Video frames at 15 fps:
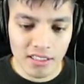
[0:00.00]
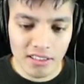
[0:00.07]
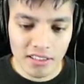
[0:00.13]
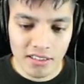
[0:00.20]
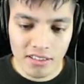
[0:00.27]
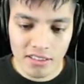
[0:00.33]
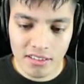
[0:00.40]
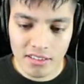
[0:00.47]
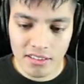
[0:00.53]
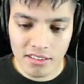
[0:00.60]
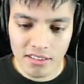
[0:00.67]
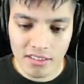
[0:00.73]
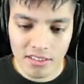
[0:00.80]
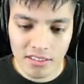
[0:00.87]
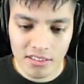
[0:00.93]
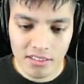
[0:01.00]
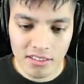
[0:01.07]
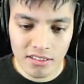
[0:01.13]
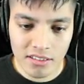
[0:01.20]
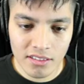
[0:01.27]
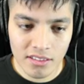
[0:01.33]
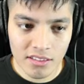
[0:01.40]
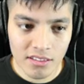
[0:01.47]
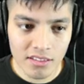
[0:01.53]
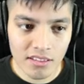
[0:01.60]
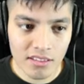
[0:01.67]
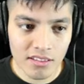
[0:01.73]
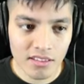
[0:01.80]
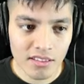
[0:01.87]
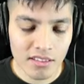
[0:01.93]

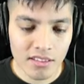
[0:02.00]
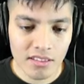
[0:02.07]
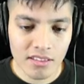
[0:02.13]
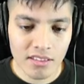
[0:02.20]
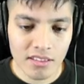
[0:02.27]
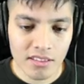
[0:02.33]
(no one is talking)